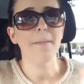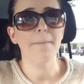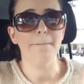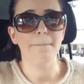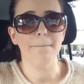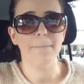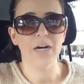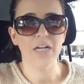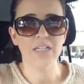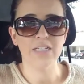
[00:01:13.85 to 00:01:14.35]

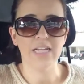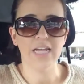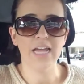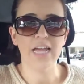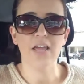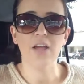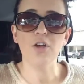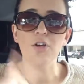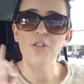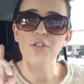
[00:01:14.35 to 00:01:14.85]

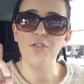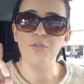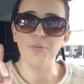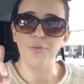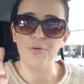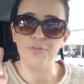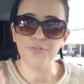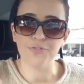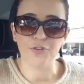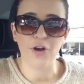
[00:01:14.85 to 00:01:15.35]
Monday
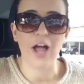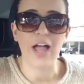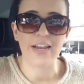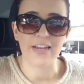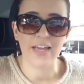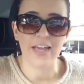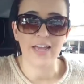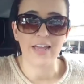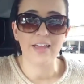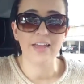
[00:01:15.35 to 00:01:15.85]
through
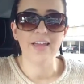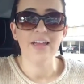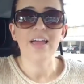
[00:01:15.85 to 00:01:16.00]
Friday.